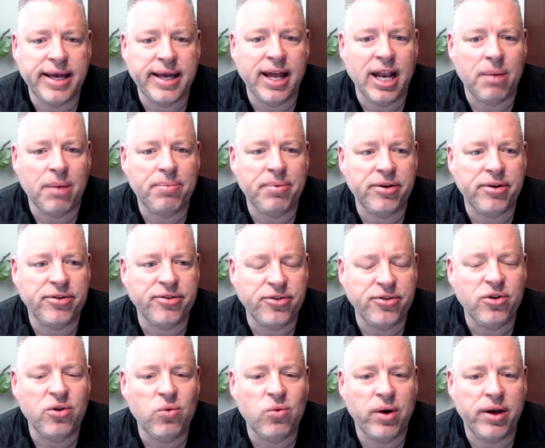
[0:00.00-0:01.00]
up and
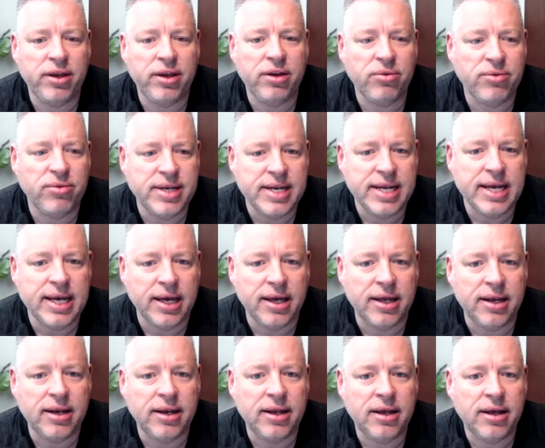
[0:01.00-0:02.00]
do what you
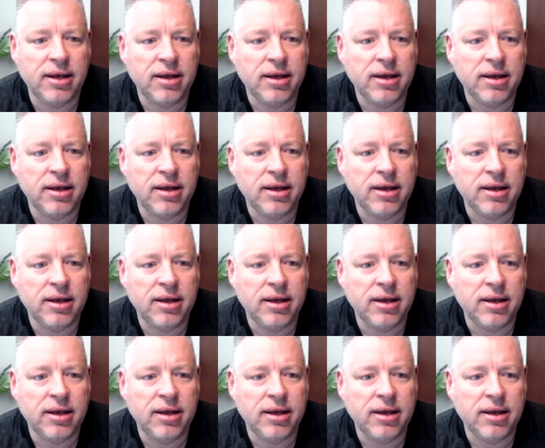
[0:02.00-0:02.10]
did,